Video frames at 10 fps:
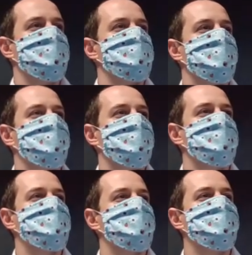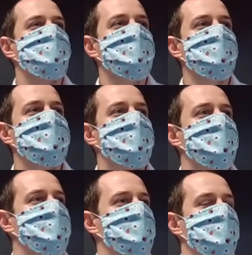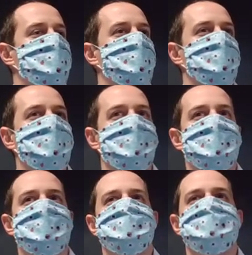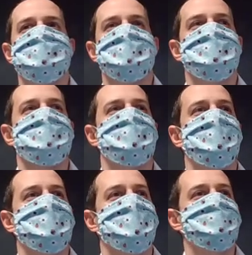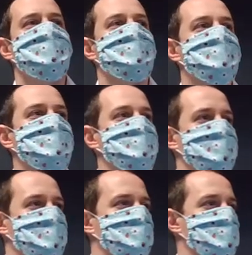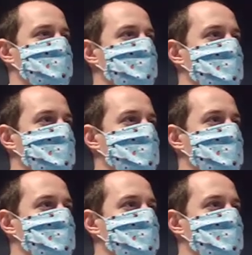And so we need to reorder our understanding of what omnipotence actually